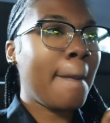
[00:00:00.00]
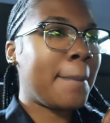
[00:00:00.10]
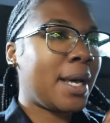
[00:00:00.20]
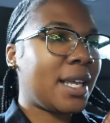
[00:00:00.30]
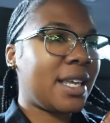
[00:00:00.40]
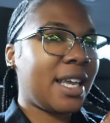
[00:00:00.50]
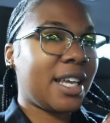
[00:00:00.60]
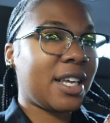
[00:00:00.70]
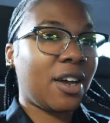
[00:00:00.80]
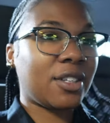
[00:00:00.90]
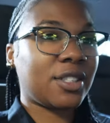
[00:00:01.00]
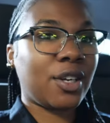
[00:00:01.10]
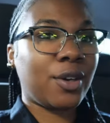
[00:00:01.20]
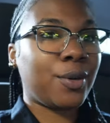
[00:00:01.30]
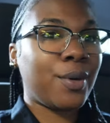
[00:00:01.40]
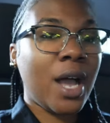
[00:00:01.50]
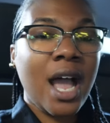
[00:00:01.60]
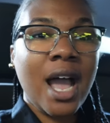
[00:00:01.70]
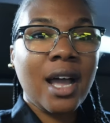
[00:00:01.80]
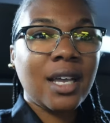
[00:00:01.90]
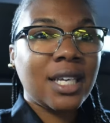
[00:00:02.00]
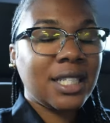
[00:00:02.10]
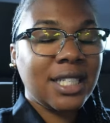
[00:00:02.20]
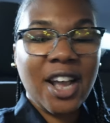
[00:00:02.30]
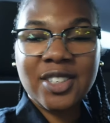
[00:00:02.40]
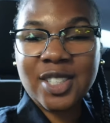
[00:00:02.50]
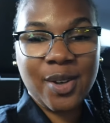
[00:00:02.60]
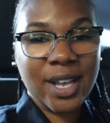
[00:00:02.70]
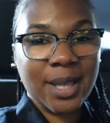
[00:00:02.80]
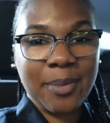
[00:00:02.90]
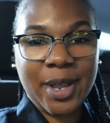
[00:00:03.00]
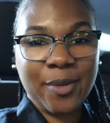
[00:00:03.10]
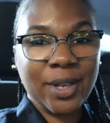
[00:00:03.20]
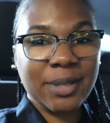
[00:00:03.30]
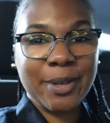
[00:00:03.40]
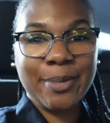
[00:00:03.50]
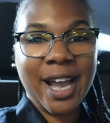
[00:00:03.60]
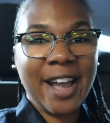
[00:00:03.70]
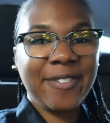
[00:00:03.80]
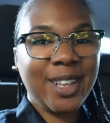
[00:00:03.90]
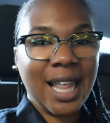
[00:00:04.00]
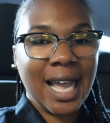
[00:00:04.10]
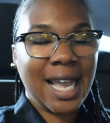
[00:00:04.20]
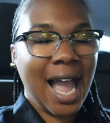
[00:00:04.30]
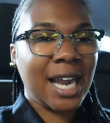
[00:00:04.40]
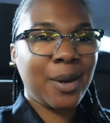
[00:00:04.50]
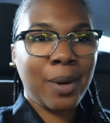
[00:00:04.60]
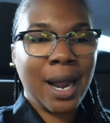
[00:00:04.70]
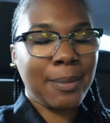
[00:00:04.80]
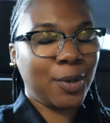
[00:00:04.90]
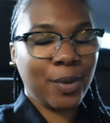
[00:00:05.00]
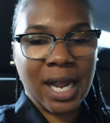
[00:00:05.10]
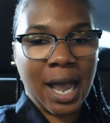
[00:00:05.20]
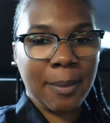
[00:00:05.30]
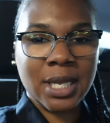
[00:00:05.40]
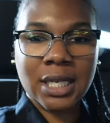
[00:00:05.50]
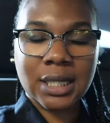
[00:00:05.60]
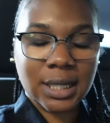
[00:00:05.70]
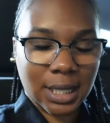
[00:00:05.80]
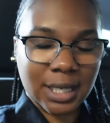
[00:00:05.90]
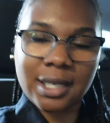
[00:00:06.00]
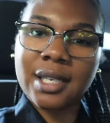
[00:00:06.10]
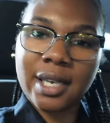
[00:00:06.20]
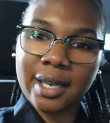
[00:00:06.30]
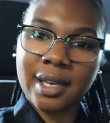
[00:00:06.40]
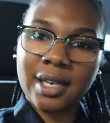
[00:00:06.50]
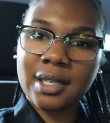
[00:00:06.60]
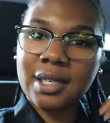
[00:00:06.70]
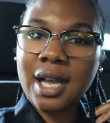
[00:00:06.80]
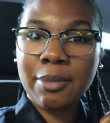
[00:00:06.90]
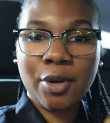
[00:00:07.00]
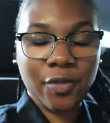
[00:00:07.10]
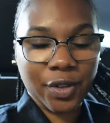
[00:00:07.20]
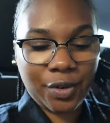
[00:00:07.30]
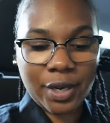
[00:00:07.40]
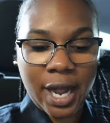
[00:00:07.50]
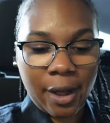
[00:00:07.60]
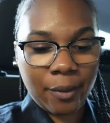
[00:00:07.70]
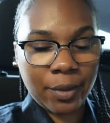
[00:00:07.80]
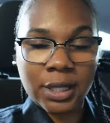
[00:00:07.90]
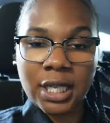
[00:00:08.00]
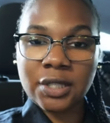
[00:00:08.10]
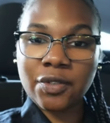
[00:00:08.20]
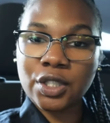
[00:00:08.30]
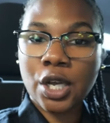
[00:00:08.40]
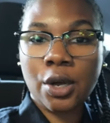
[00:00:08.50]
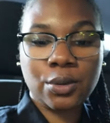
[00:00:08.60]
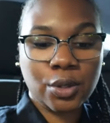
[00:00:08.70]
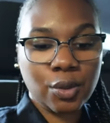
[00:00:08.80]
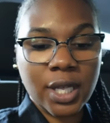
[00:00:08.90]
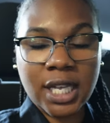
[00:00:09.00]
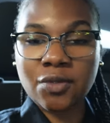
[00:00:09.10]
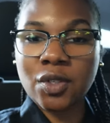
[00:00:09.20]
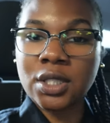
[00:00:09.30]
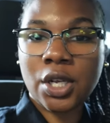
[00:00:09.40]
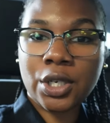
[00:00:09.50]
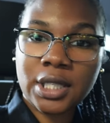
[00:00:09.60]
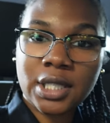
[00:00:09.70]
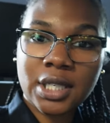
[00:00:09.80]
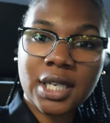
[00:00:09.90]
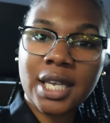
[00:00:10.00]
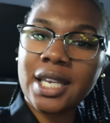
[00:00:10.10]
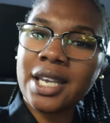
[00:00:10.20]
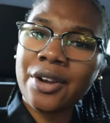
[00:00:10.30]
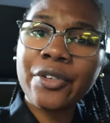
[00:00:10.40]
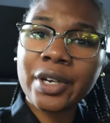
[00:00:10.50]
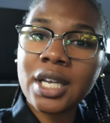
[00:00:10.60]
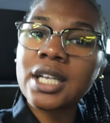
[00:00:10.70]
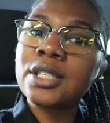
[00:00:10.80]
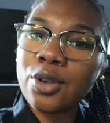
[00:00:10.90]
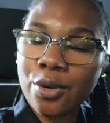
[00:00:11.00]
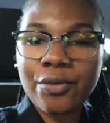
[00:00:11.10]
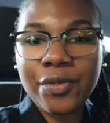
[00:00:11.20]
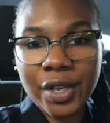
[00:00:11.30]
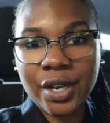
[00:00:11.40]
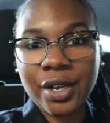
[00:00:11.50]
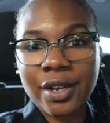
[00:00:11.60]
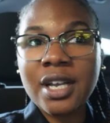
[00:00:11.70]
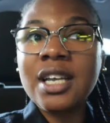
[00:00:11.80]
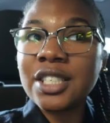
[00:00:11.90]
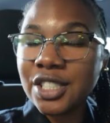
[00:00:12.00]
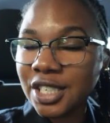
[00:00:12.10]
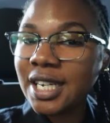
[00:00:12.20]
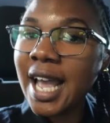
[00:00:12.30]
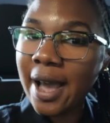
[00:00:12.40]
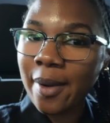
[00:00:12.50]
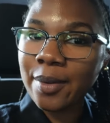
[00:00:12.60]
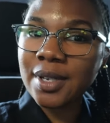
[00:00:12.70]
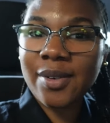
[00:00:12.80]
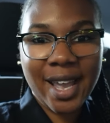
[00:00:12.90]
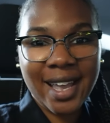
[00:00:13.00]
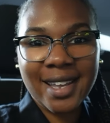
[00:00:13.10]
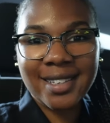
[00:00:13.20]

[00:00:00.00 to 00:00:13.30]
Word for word: but yeah y'all so y'all just gonna have to bear with me but i feel like i know what i'm doing now because yeah i'm gonna figure it out one thing's for sure two things for certain keirra is gonna figure shit out okay